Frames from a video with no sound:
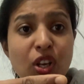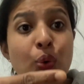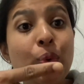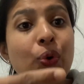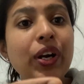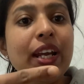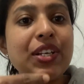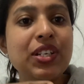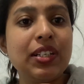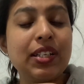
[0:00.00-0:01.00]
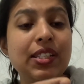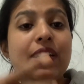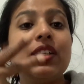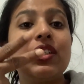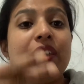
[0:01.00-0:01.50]
correlational
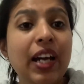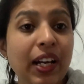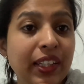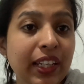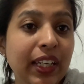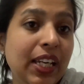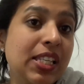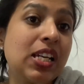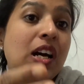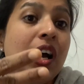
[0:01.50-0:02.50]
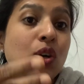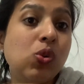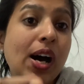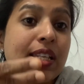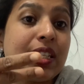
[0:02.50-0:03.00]
research, third thing is
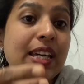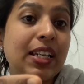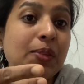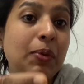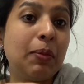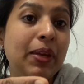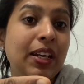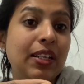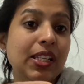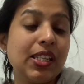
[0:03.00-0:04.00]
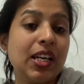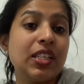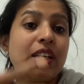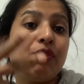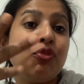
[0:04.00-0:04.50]
quasi-experimental research,
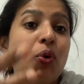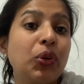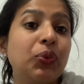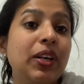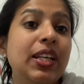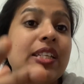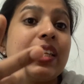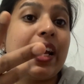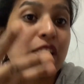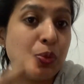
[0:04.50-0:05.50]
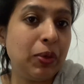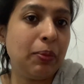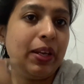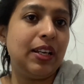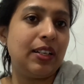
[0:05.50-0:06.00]
and fourth one is
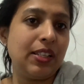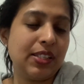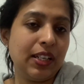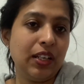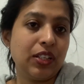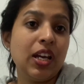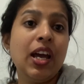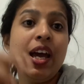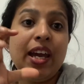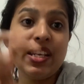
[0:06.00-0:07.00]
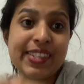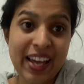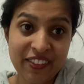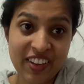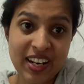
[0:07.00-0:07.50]
experimental research. In
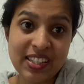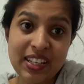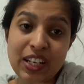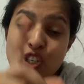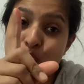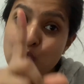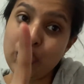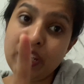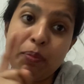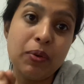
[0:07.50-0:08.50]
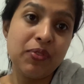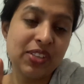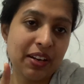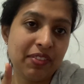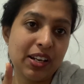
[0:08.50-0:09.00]
survey research, 2 types of
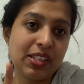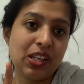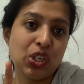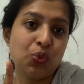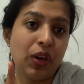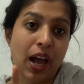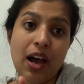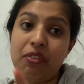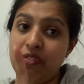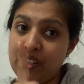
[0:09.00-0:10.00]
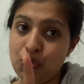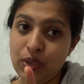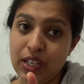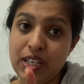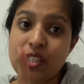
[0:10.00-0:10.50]
survey research we have. First one
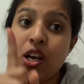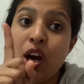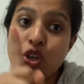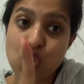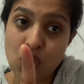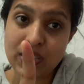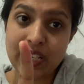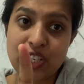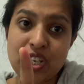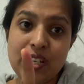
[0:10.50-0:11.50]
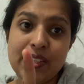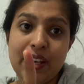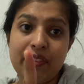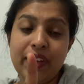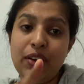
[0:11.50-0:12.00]
is cross-sectional
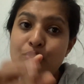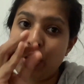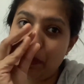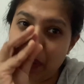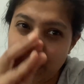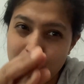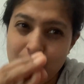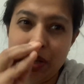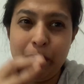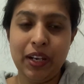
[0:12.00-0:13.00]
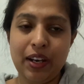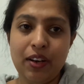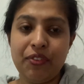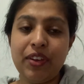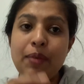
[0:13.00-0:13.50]
survey for a particular period
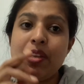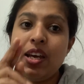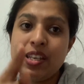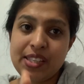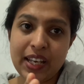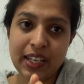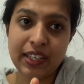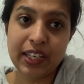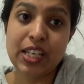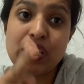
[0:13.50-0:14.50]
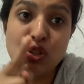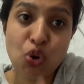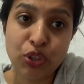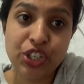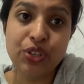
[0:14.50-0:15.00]
of time. Second thing is
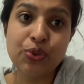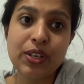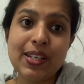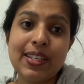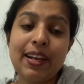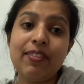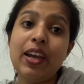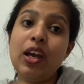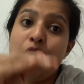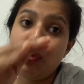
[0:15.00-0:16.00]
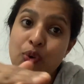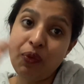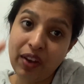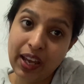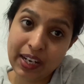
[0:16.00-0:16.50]
longitudinal survey for
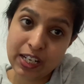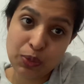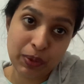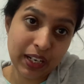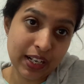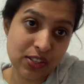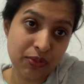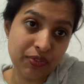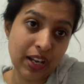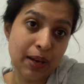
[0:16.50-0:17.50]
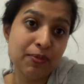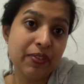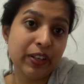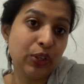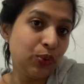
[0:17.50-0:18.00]
various periods of time we
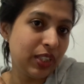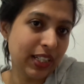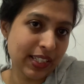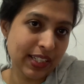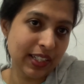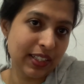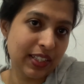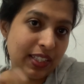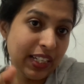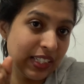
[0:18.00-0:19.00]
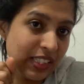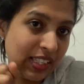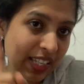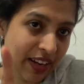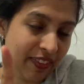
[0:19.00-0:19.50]
will do the research, that is a
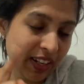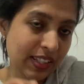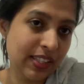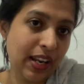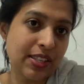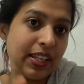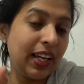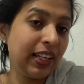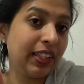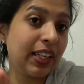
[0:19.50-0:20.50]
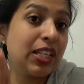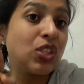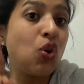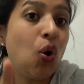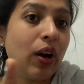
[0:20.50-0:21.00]
survey research. Second thing is
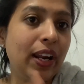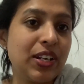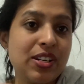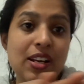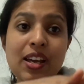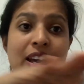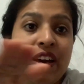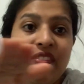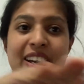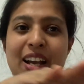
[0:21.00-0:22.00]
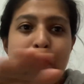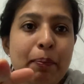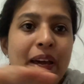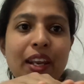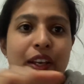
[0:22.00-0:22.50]
correlational, we are
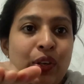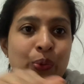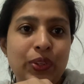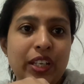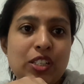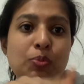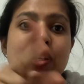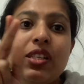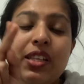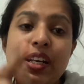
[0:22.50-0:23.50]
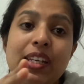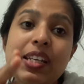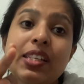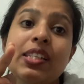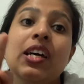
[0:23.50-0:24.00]
comparing 2 things, means that
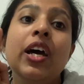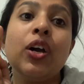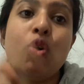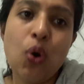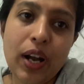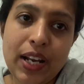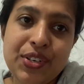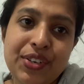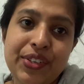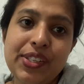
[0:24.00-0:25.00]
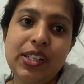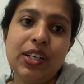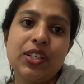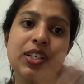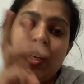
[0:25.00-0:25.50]
is correlational
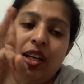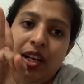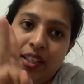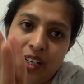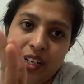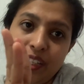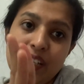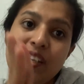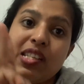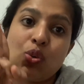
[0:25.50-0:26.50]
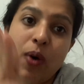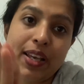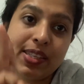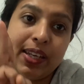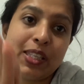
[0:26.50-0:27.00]
research. Third thing is
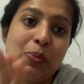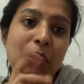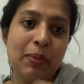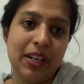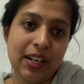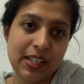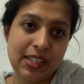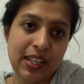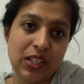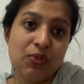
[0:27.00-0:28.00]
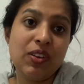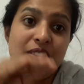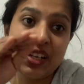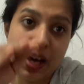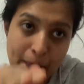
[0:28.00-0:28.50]
quasi-experimental research. We will
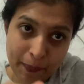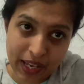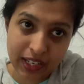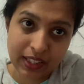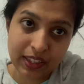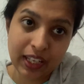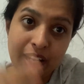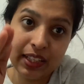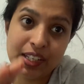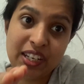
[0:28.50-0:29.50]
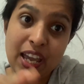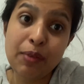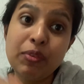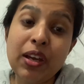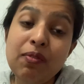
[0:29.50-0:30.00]
compare the thing, at the same
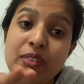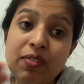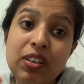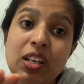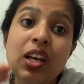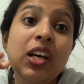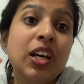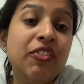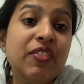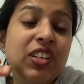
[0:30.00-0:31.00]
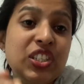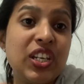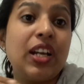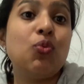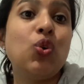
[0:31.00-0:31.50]
time we will
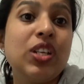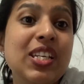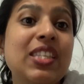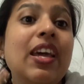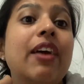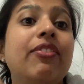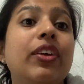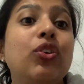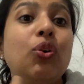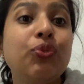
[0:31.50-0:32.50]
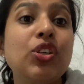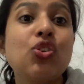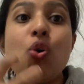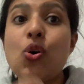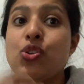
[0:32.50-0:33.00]
check what is the effect of this
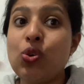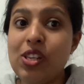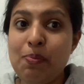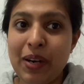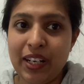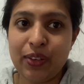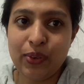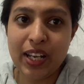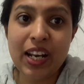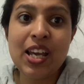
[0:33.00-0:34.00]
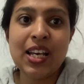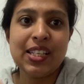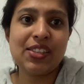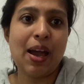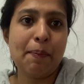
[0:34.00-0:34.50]
course on the particular
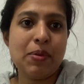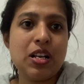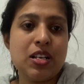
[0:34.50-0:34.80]
sample,